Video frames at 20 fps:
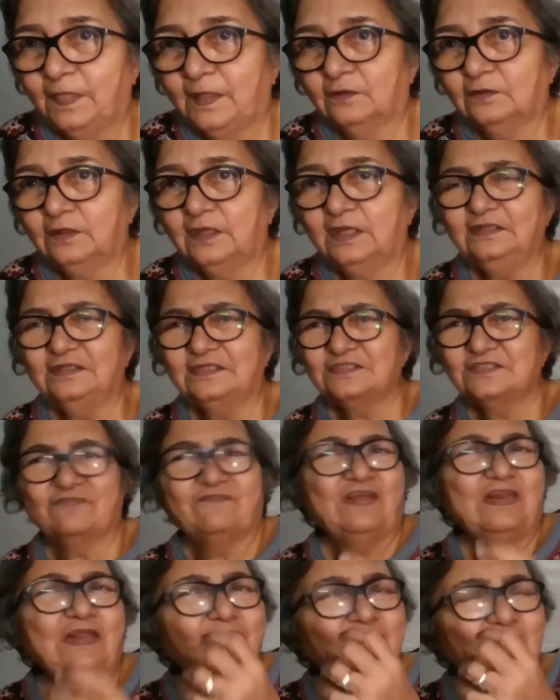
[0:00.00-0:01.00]
Okay, that's a
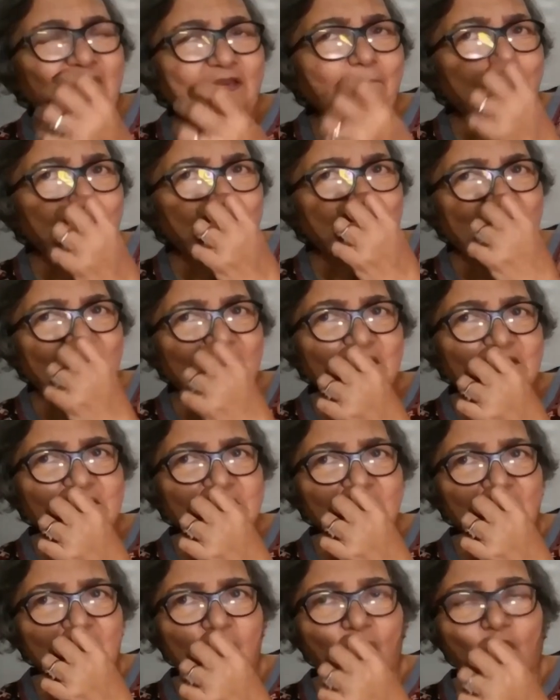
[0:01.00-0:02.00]
very, very
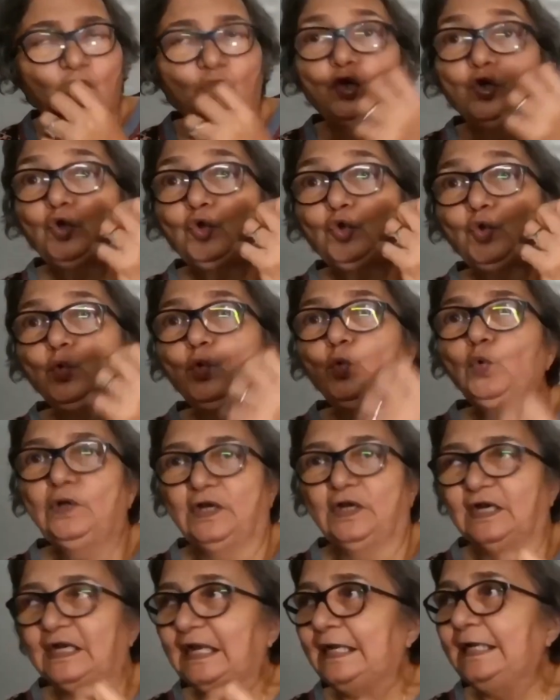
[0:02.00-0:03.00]
basic tool,
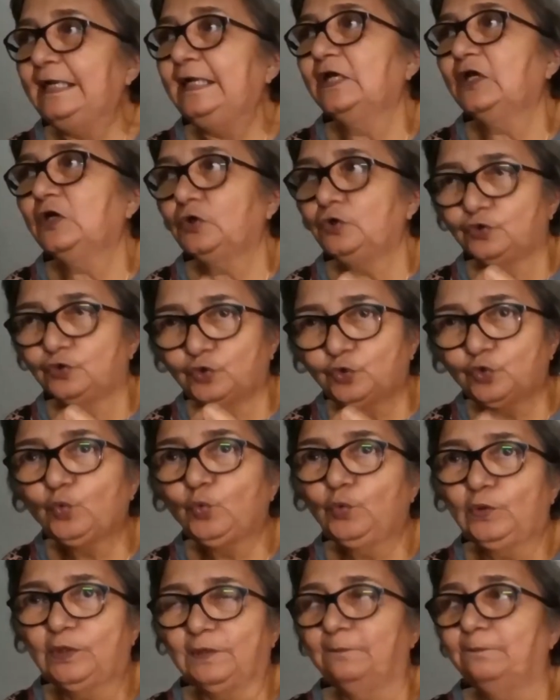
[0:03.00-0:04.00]
a clinical
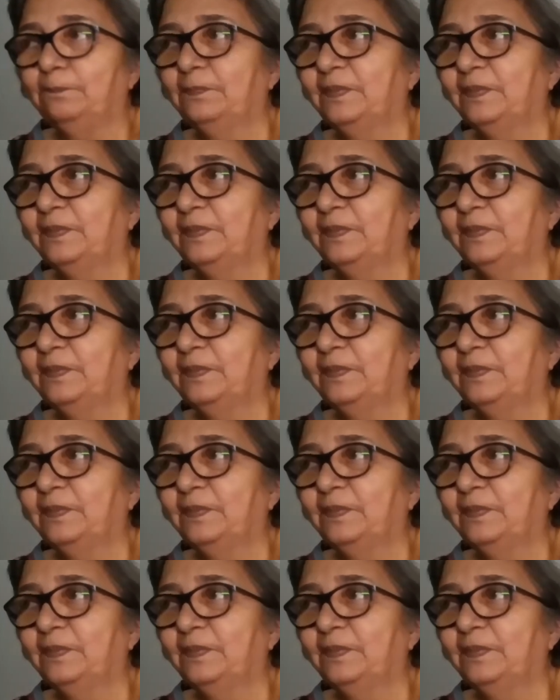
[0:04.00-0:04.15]
tool.